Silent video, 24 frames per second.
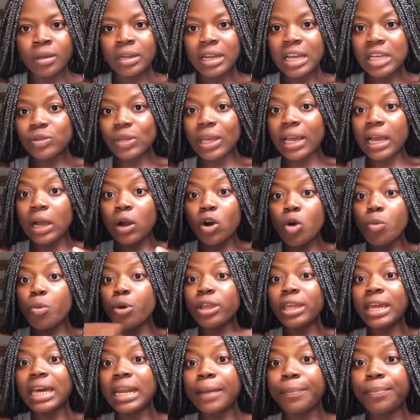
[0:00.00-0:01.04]
That's why I can come
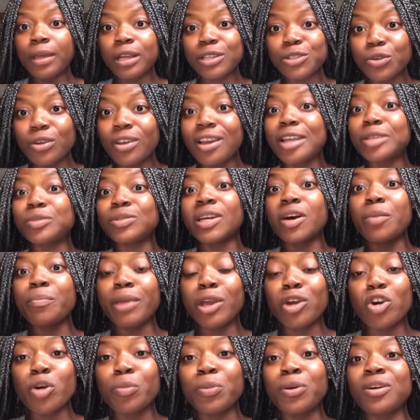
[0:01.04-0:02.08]
on here and appear to you guys without
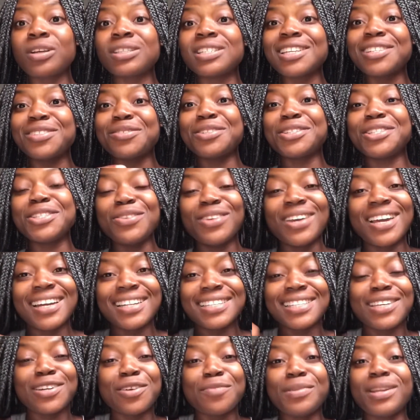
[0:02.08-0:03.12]
makeup, because there's nothing you
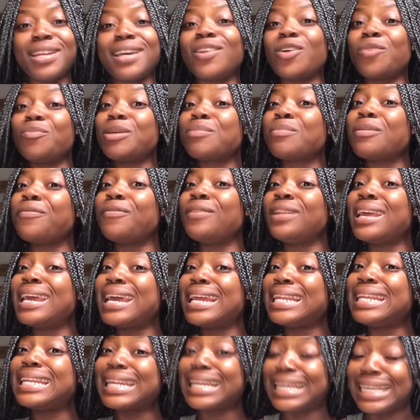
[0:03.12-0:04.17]
can tell me that'll make me feel
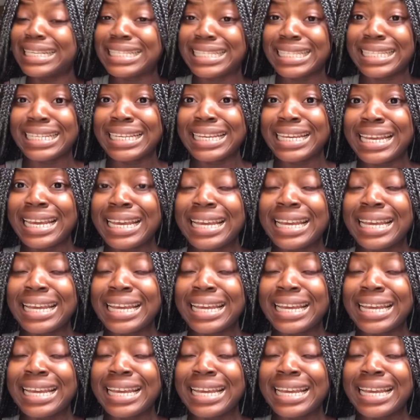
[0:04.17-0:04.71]
any less.